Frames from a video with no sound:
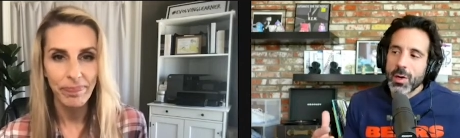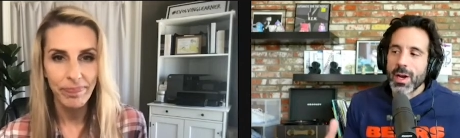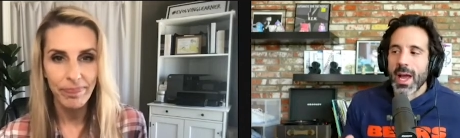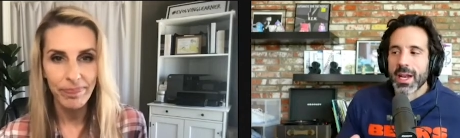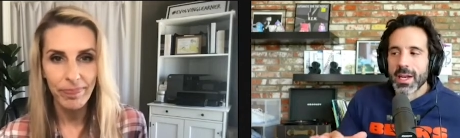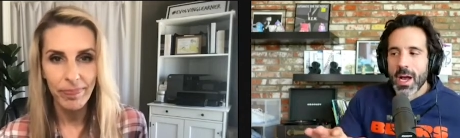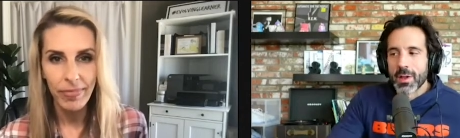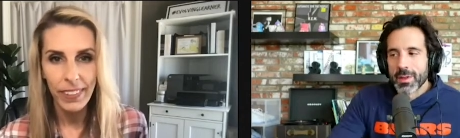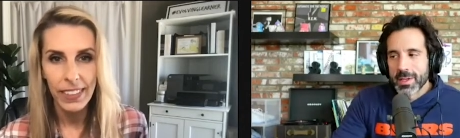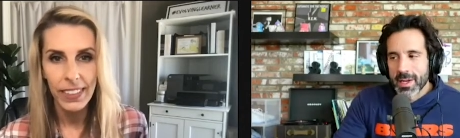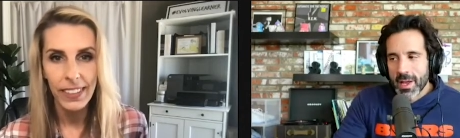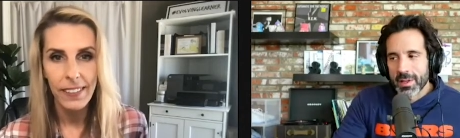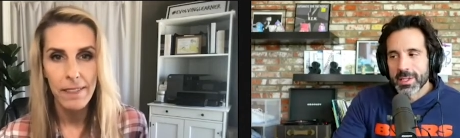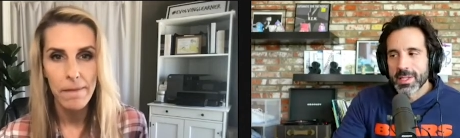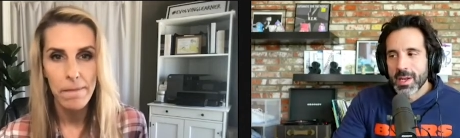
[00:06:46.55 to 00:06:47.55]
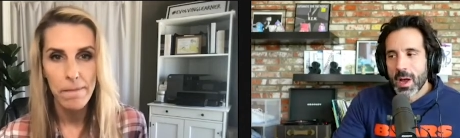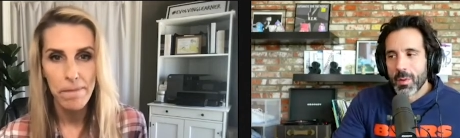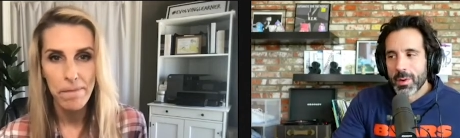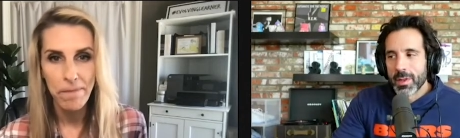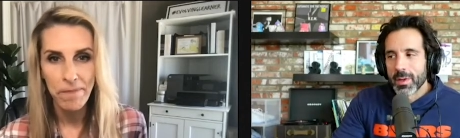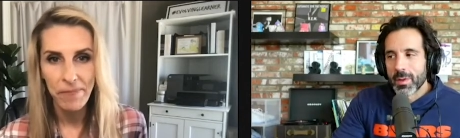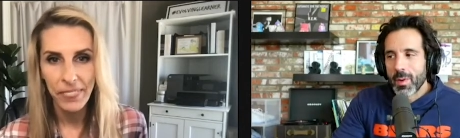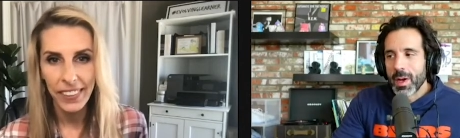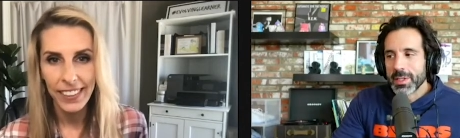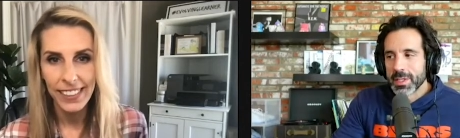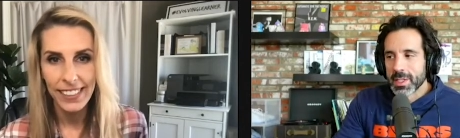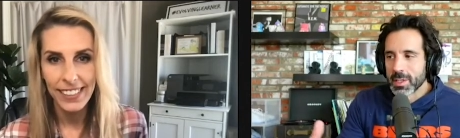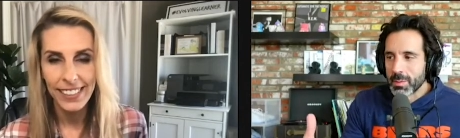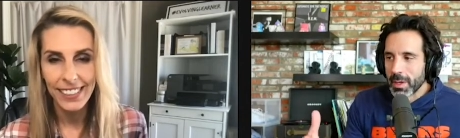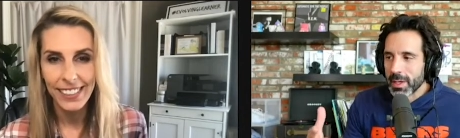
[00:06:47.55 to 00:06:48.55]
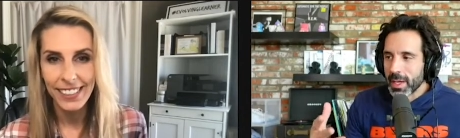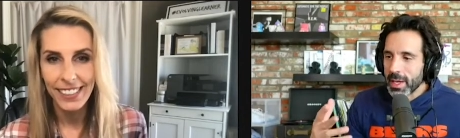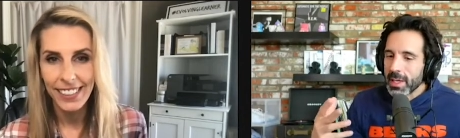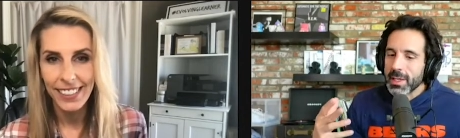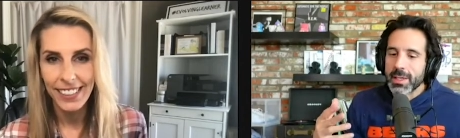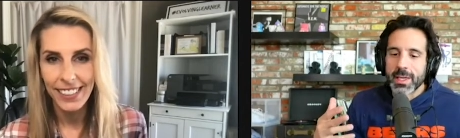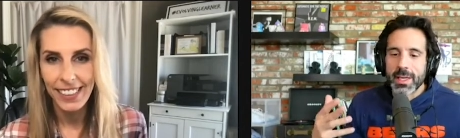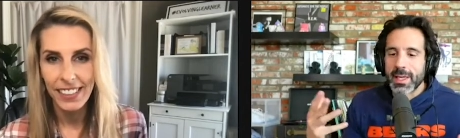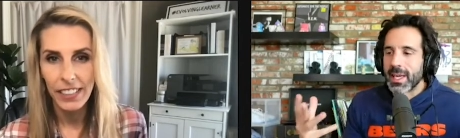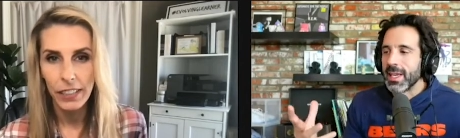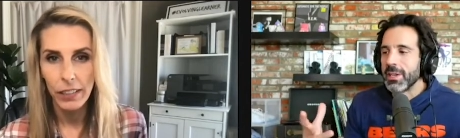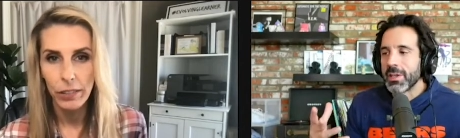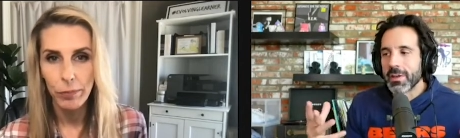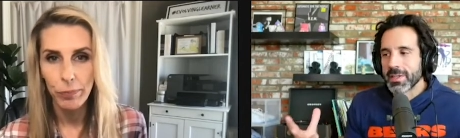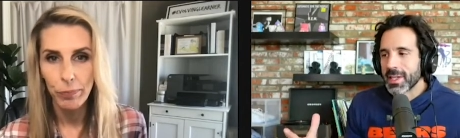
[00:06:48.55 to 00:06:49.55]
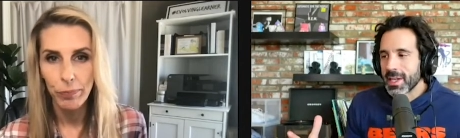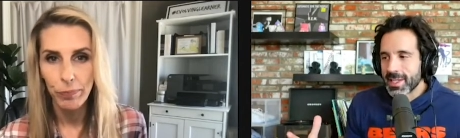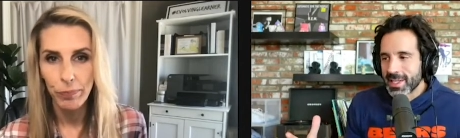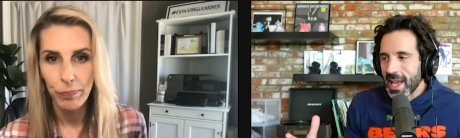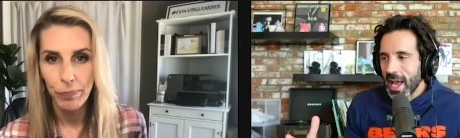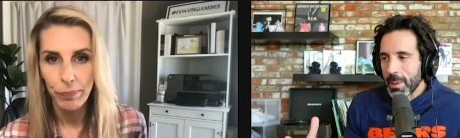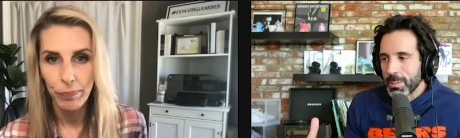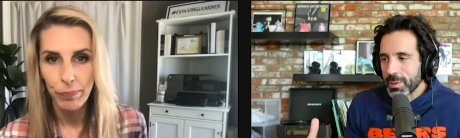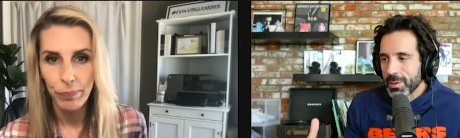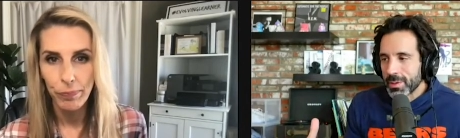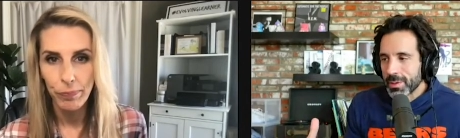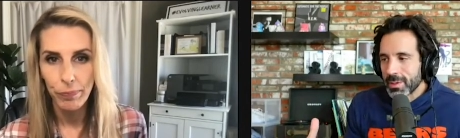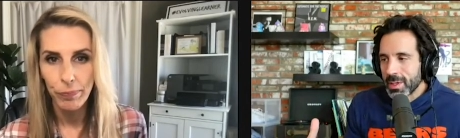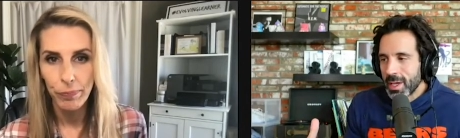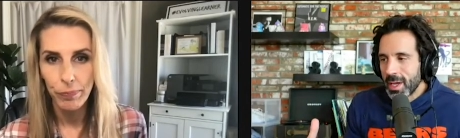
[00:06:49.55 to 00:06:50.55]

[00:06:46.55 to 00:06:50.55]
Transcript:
Speaker 1: And now that now this is not one of the questions, but like, can you give us an example